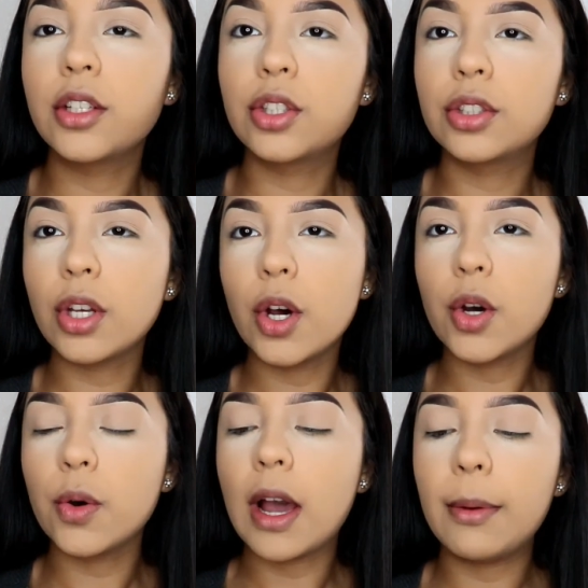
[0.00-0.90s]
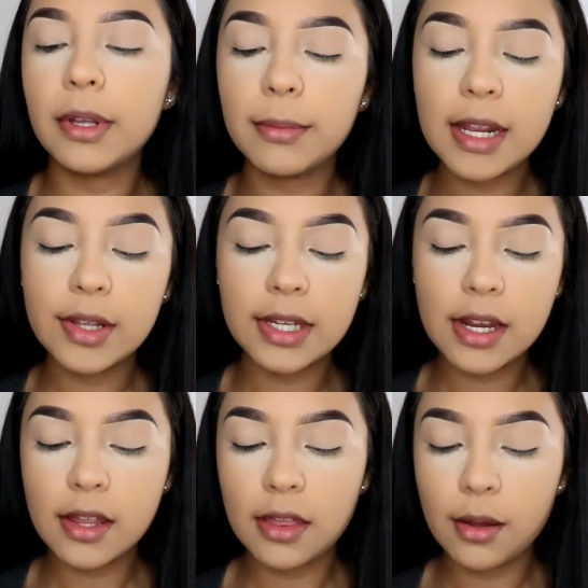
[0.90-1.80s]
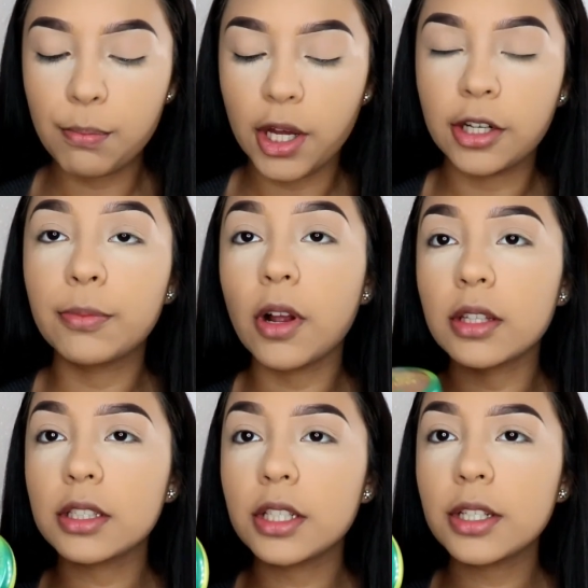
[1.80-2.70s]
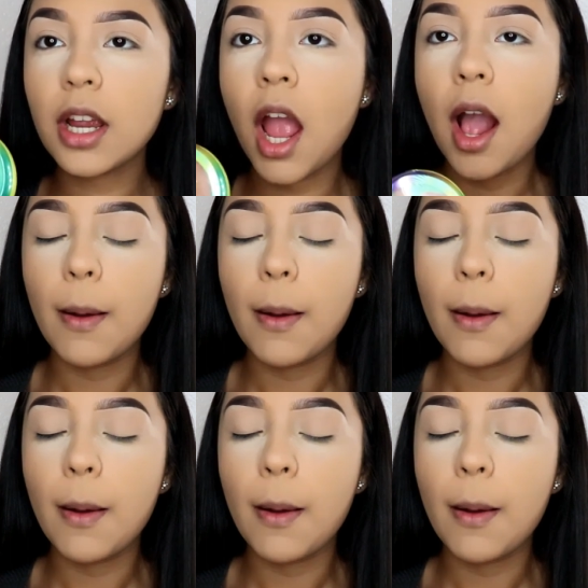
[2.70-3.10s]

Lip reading: So I'm gonna be using the Butter Bronzer,